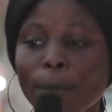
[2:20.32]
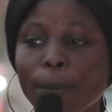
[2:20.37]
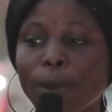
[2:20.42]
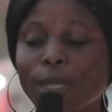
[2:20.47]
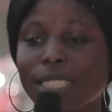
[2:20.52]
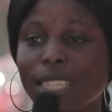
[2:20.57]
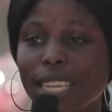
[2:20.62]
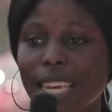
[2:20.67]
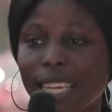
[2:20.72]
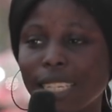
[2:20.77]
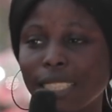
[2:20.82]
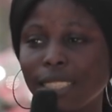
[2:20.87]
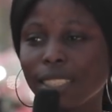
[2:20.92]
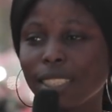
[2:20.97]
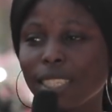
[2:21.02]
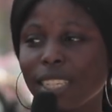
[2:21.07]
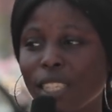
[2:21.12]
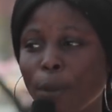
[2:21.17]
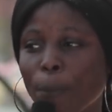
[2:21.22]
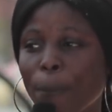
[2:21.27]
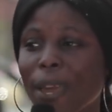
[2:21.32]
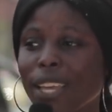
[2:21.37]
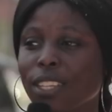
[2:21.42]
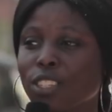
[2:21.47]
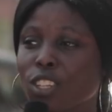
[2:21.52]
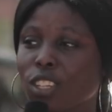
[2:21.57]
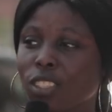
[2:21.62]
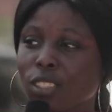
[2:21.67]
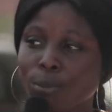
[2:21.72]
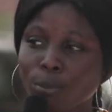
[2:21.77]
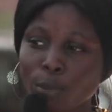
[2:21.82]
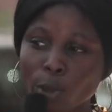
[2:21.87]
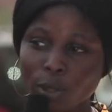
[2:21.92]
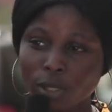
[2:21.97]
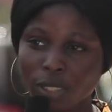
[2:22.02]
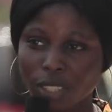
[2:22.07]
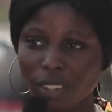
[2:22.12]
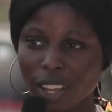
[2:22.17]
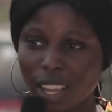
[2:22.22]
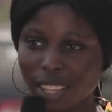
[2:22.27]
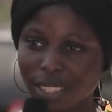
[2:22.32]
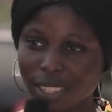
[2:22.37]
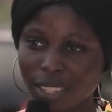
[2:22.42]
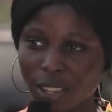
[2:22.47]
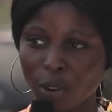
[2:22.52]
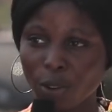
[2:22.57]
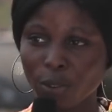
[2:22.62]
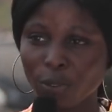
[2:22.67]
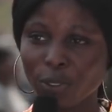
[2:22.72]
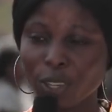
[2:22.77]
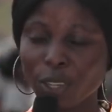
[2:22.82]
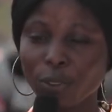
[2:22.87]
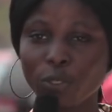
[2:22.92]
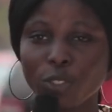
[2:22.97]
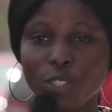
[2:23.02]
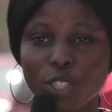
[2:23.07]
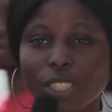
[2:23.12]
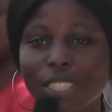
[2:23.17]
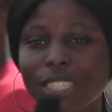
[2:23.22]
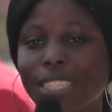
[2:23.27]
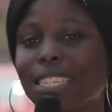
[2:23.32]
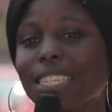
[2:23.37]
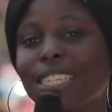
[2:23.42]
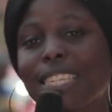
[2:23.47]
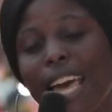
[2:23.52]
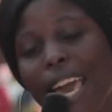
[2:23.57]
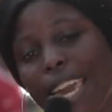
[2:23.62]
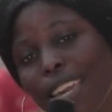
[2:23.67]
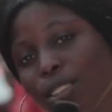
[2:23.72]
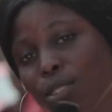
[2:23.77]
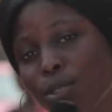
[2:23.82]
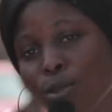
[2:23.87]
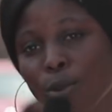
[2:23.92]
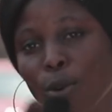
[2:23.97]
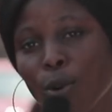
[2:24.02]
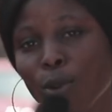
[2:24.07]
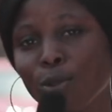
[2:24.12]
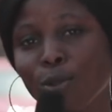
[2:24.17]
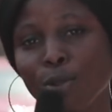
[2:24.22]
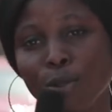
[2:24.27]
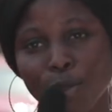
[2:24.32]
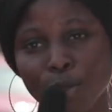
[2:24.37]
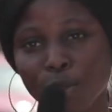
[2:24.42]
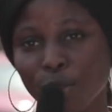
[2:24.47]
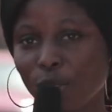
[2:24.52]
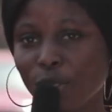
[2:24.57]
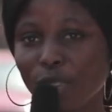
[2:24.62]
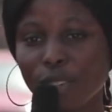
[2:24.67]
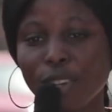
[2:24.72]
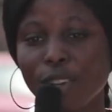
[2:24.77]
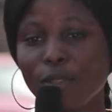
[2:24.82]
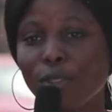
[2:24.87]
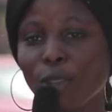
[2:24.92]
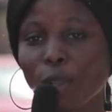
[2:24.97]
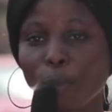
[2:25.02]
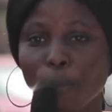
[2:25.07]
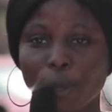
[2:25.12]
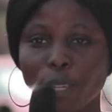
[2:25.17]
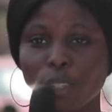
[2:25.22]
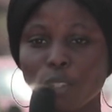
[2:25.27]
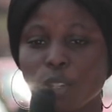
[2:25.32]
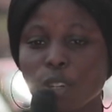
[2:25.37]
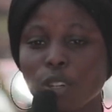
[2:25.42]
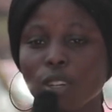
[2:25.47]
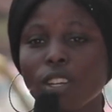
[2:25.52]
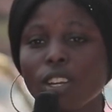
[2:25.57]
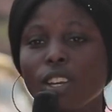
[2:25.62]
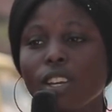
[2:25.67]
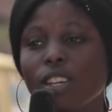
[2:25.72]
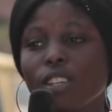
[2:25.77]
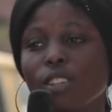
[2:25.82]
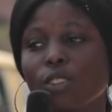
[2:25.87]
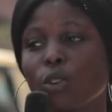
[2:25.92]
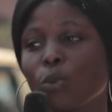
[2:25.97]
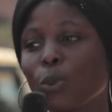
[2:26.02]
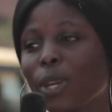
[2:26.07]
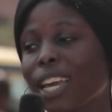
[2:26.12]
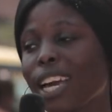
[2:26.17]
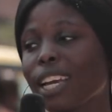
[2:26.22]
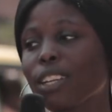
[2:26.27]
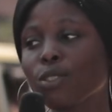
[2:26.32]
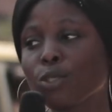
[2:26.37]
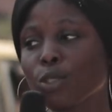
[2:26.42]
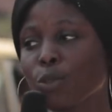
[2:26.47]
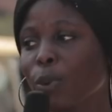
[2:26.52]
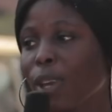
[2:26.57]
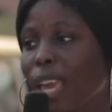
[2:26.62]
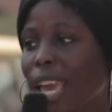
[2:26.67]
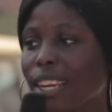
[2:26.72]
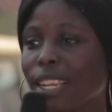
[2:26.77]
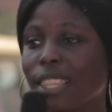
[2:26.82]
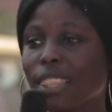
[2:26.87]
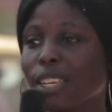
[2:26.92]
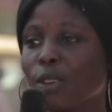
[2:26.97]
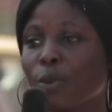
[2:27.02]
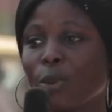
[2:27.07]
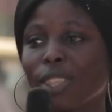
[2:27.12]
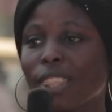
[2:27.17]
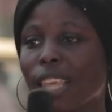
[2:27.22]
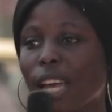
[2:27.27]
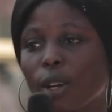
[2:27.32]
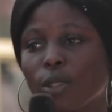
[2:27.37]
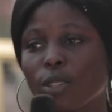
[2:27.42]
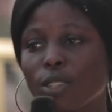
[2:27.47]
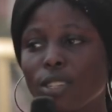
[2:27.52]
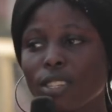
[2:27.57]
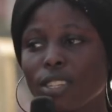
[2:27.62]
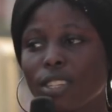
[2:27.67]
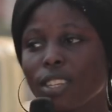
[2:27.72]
But then, it depends on the model herself, if she decides to go nude for the picture. You know, we can't do anything without